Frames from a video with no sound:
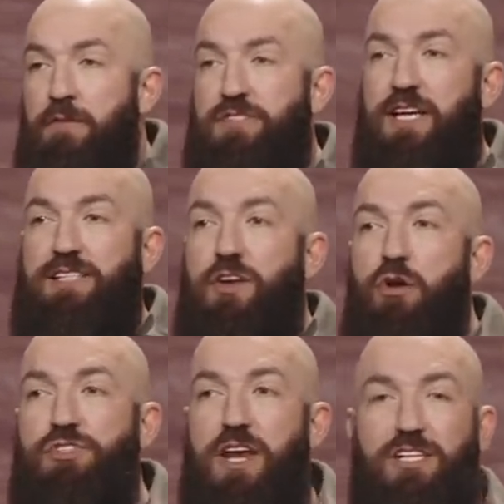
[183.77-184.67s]
Take down
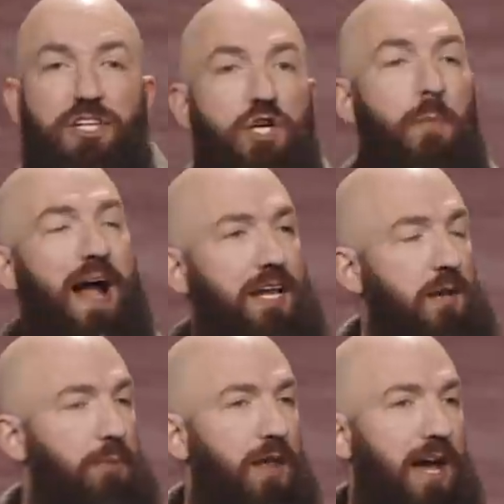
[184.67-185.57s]
notes and actually go back and
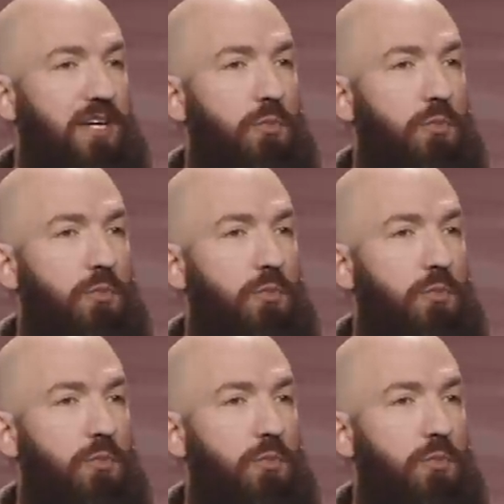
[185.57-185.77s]
apply it.